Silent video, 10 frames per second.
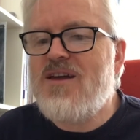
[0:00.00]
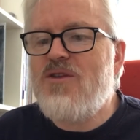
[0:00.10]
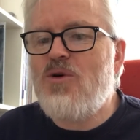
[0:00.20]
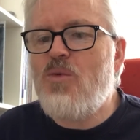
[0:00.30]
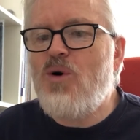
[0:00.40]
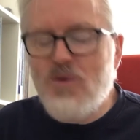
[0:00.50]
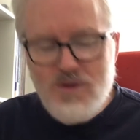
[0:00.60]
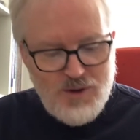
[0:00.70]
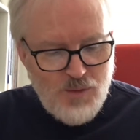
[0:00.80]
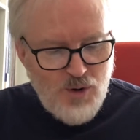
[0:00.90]
The
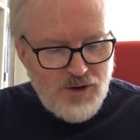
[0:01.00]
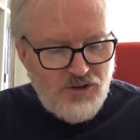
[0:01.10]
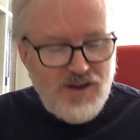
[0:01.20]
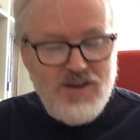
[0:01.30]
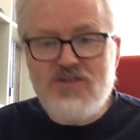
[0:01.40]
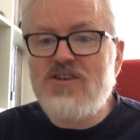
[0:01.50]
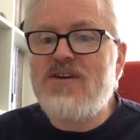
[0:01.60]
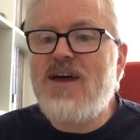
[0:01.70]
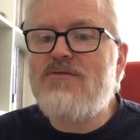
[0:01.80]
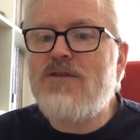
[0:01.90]
Wall is the answer
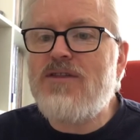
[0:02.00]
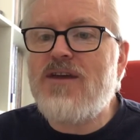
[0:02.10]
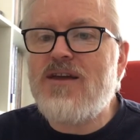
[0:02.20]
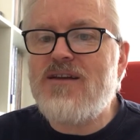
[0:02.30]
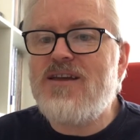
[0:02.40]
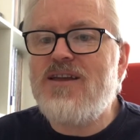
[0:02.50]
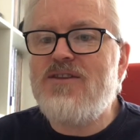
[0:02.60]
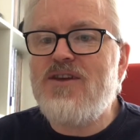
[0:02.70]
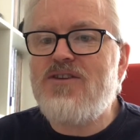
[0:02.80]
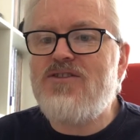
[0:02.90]
to everything in
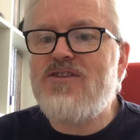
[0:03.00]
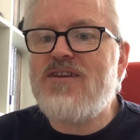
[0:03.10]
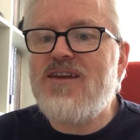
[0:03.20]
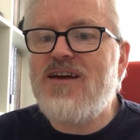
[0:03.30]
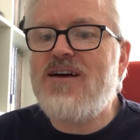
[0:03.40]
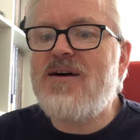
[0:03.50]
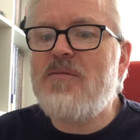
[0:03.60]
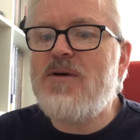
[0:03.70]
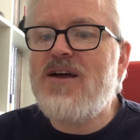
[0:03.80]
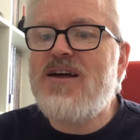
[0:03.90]
this.
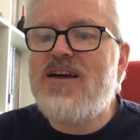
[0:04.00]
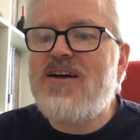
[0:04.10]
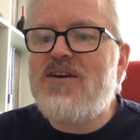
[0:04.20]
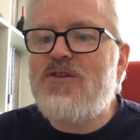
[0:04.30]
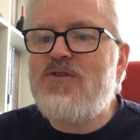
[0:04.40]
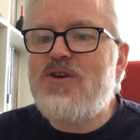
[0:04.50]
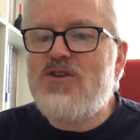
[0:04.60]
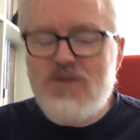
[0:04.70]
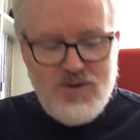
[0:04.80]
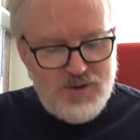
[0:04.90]
The
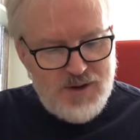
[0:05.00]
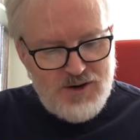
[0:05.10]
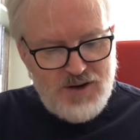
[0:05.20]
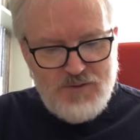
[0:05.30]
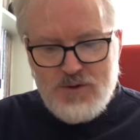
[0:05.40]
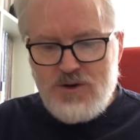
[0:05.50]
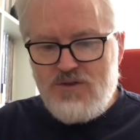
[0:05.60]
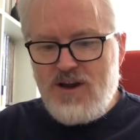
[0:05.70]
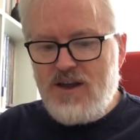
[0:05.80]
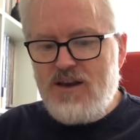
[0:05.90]
first record you had difficulty
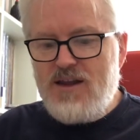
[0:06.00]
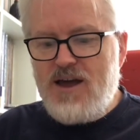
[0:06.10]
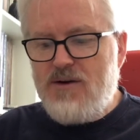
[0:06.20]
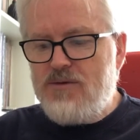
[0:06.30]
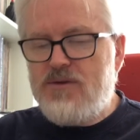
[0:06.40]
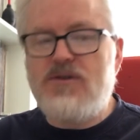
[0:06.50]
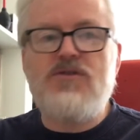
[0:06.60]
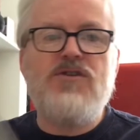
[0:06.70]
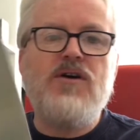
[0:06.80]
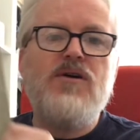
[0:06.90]
tracking down,
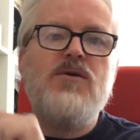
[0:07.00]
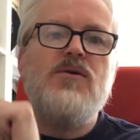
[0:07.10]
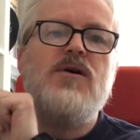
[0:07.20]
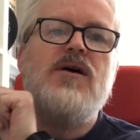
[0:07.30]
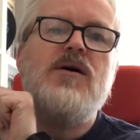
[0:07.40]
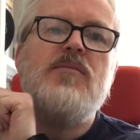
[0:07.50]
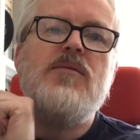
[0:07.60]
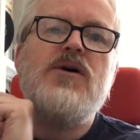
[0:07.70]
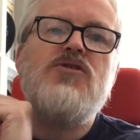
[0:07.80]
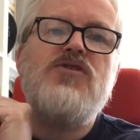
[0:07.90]
so
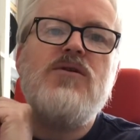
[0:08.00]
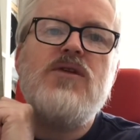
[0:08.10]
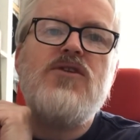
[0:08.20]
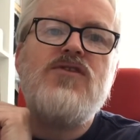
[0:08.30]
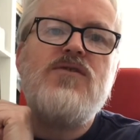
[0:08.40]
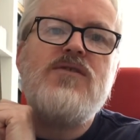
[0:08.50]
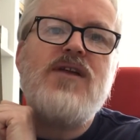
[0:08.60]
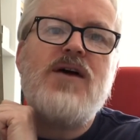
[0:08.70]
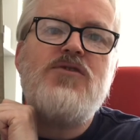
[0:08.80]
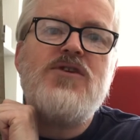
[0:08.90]
I'll show this.
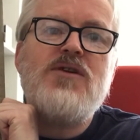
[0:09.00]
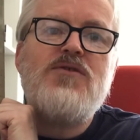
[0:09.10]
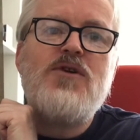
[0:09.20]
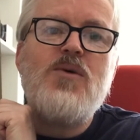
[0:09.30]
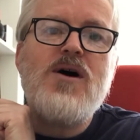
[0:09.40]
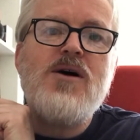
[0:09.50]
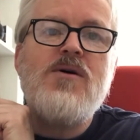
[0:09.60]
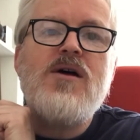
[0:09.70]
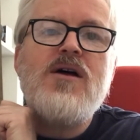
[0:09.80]
I haven't shown it for a while.